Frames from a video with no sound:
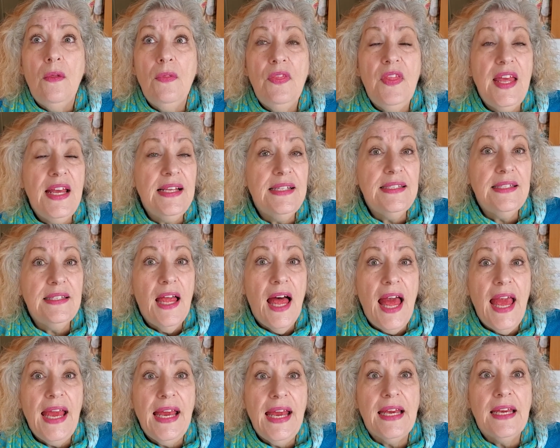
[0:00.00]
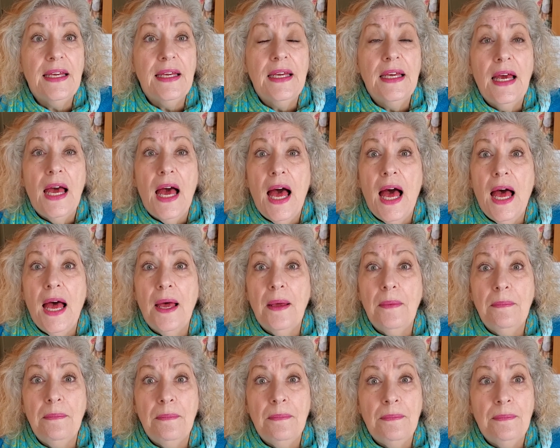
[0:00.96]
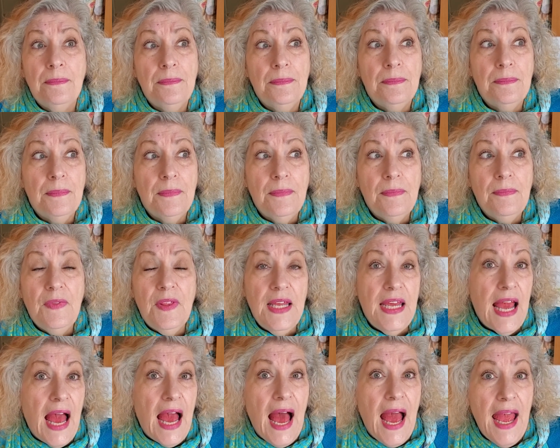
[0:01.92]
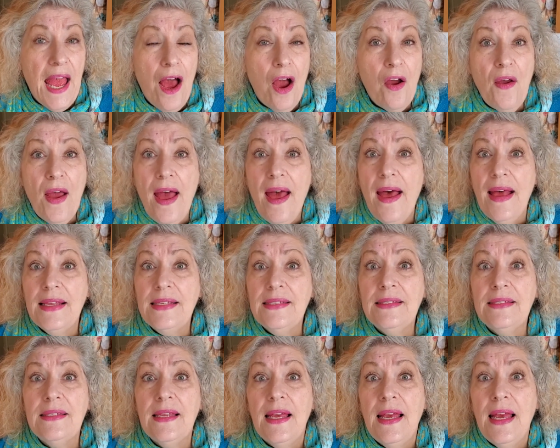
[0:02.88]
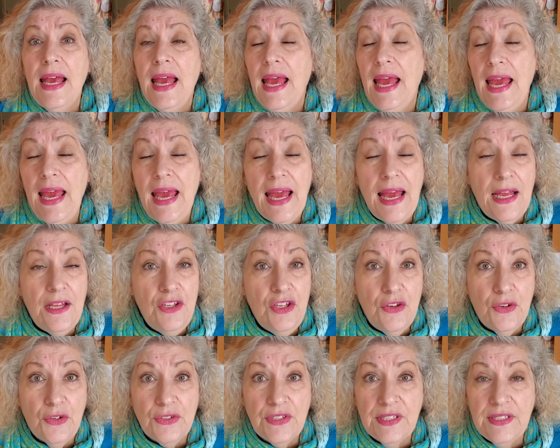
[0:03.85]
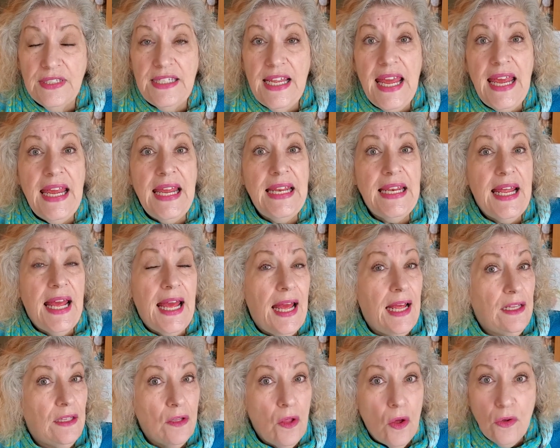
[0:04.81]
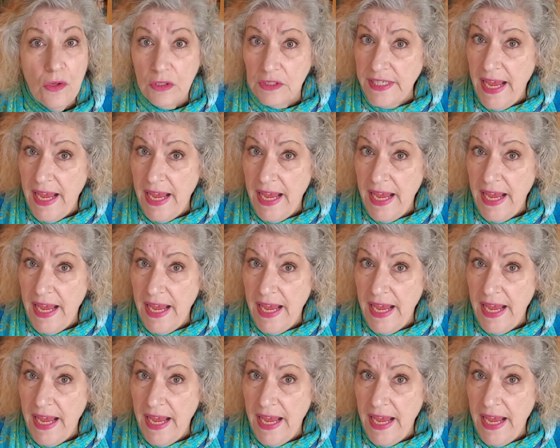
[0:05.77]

things like the IRS and your state and local